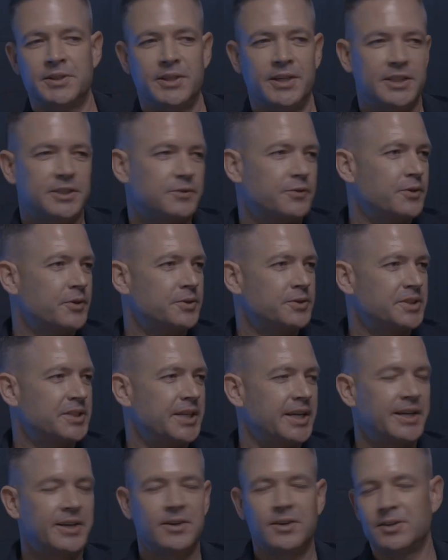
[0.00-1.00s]
guy's phone's
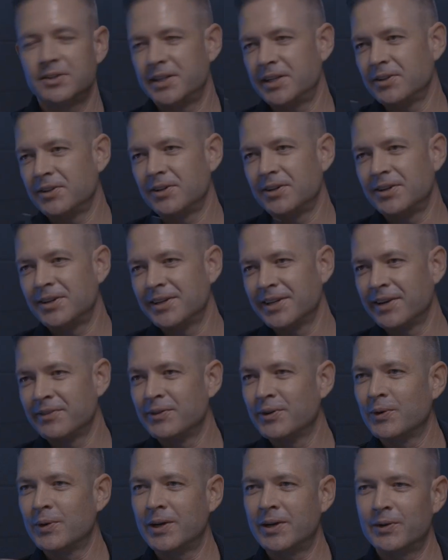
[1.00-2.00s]
dinging all day long
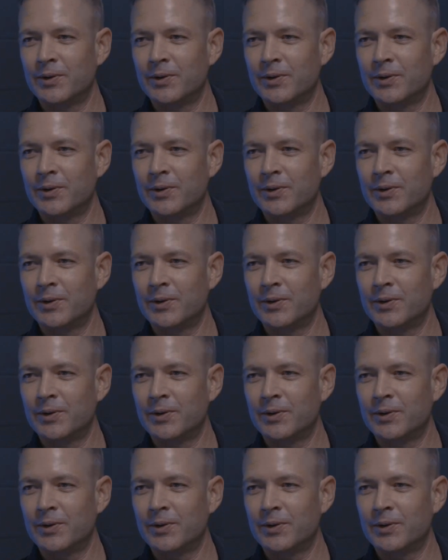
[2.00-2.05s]
everywhere.